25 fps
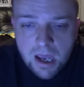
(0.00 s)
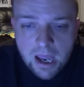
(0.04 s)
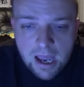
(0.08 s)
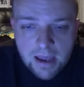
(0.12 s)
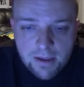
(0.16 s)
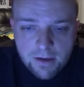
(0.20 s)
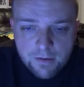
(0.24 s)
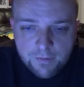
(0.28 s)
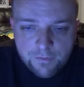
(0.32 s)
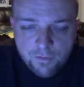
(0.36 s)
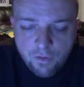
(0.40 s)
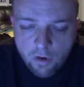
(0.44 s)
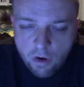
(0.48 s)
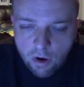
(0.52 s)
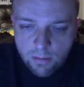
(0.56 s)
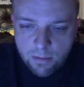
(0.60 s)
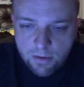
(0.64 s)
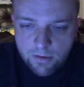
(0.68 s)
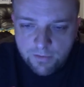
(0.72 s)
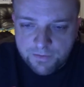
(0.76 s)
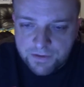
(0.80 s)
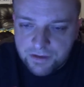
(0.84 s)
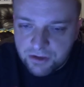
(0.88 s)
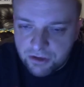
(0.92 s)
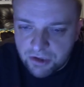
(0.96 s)
In the form
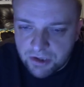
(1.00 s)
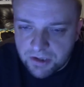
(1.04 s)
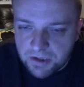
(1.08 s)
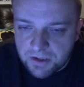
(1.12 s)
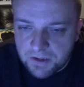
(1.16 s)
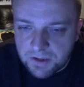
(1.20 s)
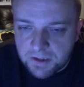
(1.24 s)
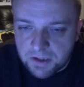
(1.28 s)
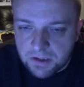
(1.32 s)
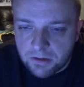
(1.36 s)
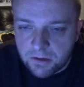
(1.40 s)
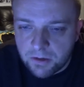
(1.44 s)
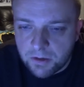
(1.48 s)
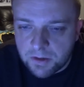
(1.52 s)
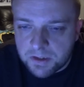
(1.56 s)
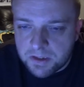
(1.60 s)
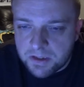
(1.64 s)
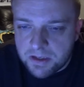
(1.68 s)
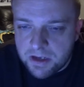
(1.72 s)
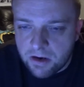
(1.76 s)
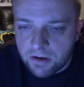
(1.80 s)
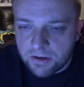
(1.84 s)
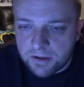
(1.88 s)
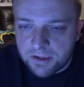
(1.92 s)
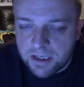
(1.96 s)
of visions,
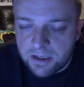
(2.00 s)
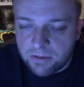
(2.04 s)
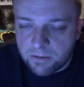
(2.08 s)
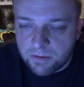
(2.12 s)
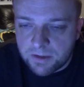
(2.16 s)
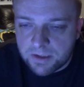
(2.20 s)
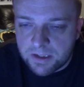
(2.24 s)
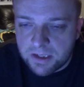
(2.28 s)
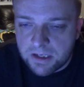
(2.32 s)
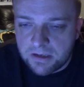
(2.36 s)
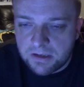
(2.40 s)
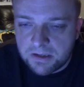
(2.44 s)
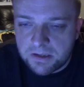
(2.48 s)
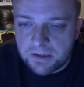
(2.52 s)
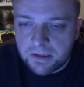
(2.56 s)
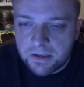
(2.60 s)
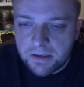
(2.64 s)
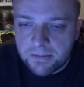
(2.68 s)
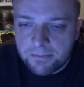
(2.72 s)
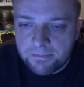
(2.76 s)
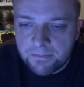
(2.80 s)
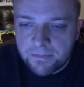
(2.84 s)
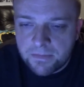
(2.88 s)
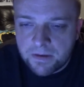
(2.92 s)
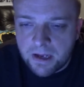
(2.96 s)
hallucinatory sequences,
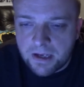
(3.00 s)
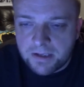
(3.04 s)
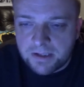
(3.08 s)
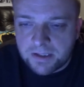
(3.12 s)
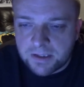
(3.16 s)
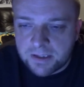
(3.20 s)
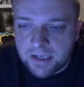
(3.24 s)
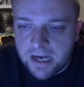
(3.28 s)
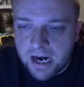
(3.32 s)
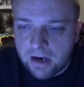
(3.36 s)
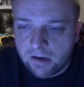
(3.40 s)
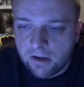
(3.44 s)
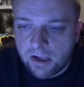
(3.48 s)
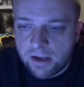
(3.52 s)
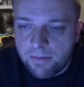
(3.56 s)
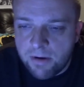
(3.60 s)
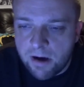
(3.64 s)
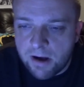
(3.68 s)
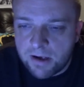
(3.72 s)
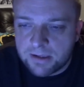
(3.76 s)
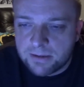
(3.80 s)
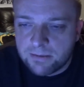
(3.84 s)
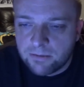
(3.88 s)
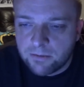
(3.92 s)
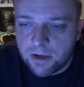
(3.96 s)
it's entirely
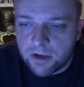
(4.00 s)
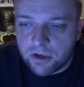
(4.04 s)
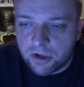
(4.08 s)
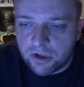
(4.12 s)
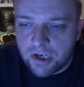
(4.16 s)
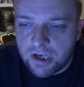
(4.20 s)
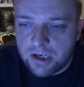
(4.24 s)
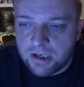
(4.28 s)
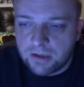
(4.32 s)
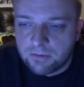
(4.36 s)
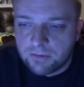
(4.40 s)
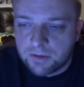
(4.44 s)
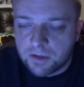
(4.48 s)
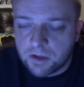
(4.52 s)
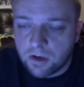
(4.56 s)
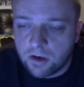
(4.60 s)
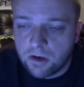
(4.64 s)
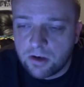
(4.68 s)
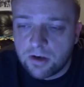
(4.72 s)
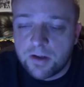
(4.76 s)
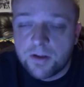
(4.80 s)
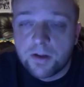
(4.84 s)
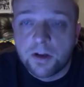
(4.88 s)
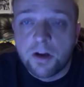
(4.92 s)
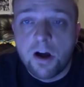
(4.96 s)
possible that Shane could
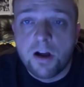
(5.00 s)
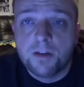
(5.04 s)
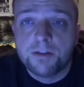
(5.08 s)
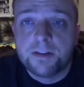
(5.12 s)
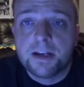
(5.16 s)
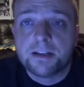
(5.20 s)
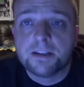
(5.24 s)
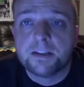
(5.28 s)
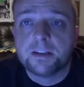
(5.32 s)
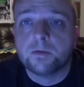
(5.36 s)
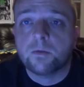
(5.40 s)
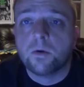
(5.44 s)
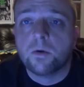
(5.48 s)
return in the context